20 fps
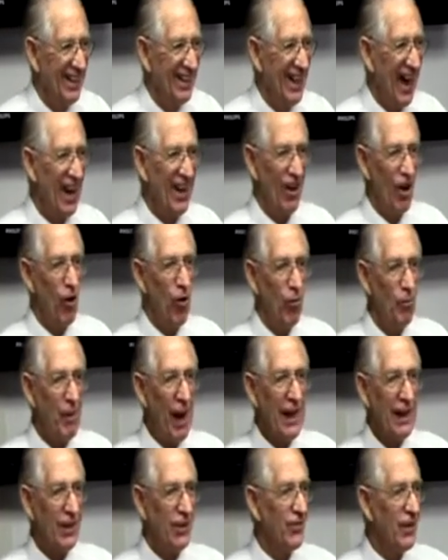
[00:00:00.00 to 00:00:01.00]
Hello,
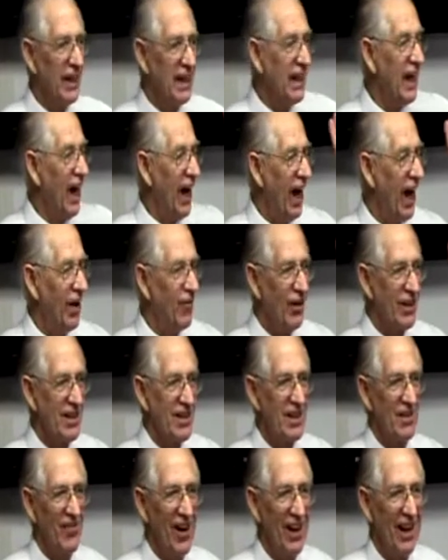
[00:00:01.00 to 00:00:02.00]
bakery, I want
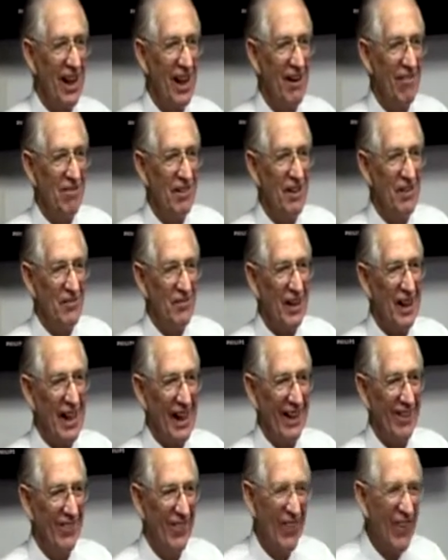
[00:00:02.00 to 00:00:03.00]
some unleavened
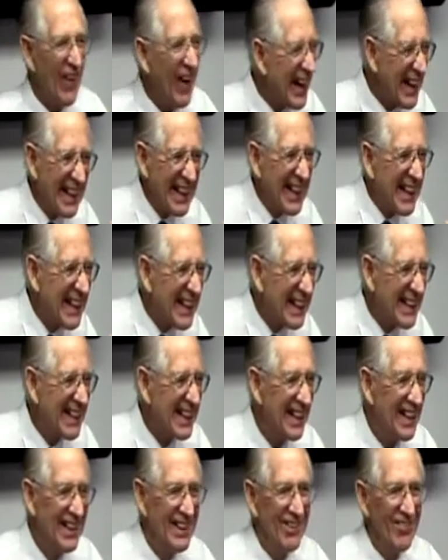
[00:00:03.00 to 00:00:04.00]
bread. What?
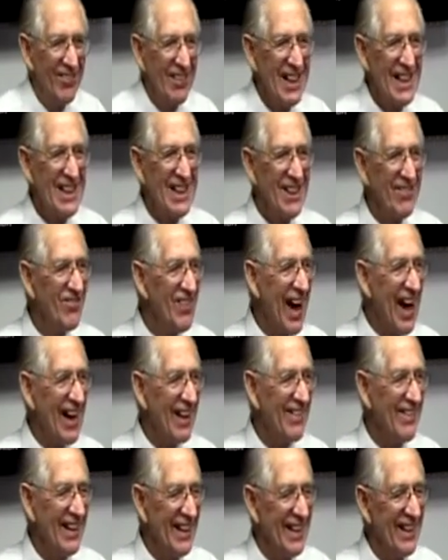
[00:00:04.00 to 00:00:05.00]
What's the
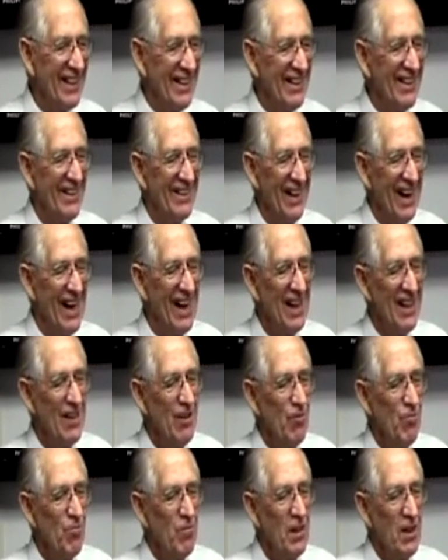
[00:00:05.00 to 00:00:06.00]
matter with you, right?
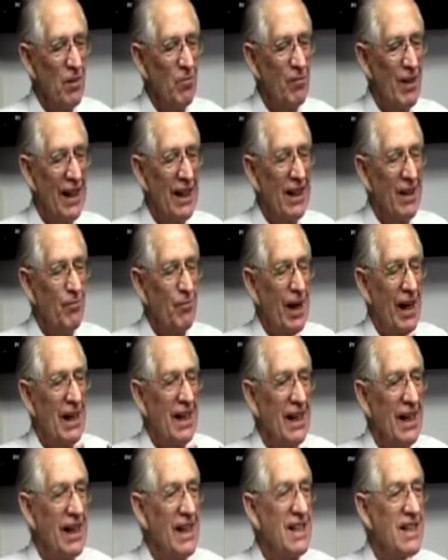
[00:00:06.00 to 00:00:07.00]

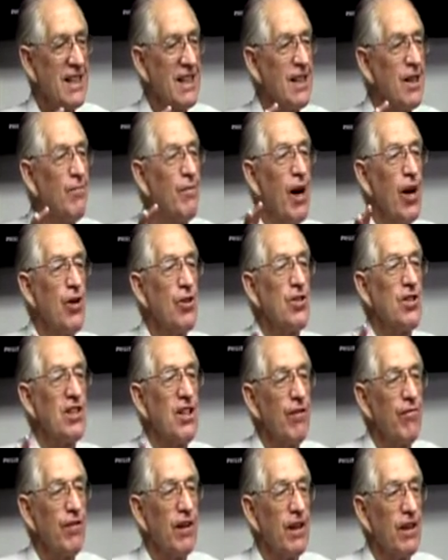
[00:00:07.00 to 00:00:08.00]
But it's the most
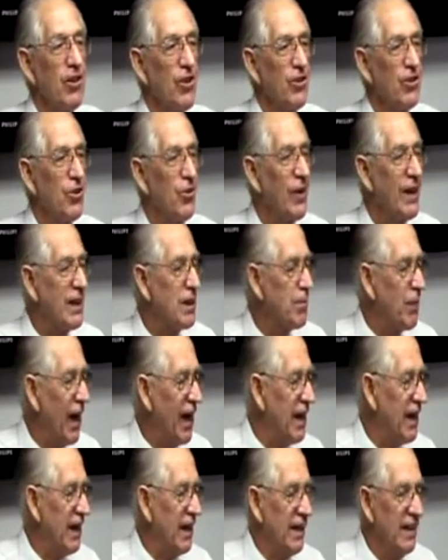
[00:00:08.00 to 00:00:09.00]
difficult to
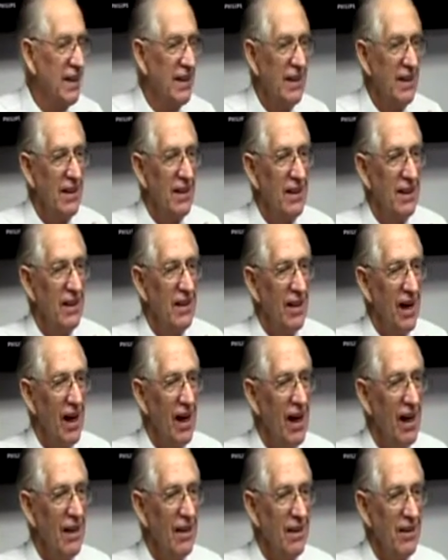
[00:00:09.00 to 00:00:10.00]
explain,
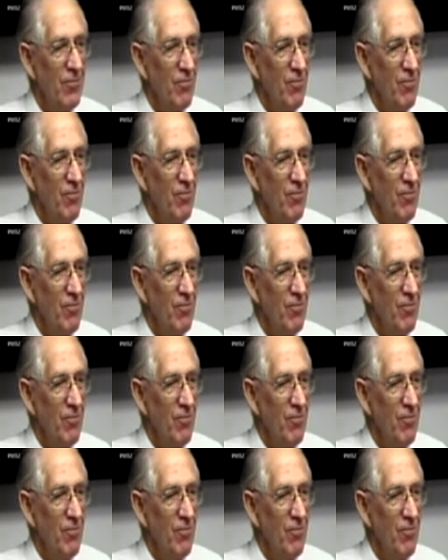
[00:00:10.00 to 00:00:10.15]
right?